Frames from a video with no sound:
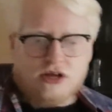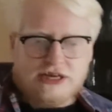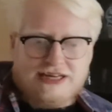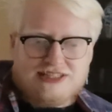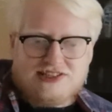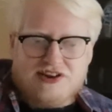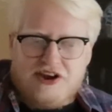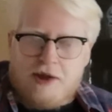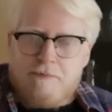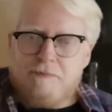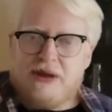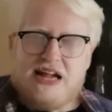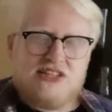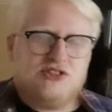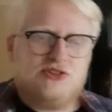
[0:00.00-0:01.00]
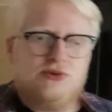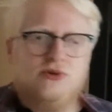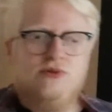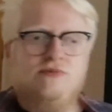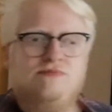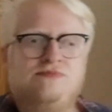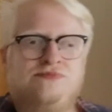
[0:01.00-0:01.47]
it's like a battle,
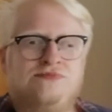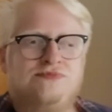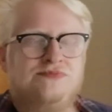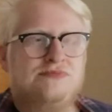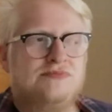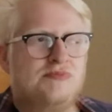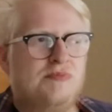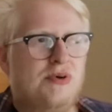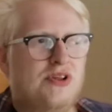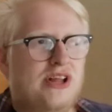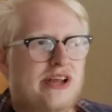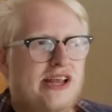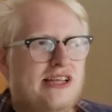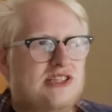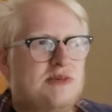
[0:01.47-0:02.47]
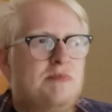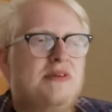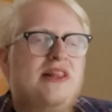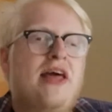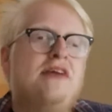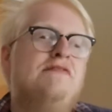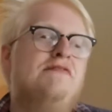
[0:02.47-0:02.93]
but like it's a
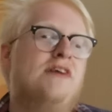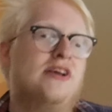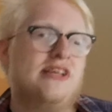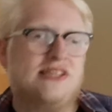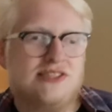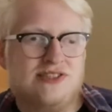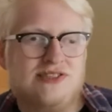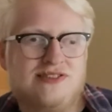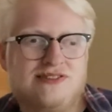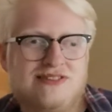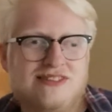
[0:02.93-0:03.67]
play fight,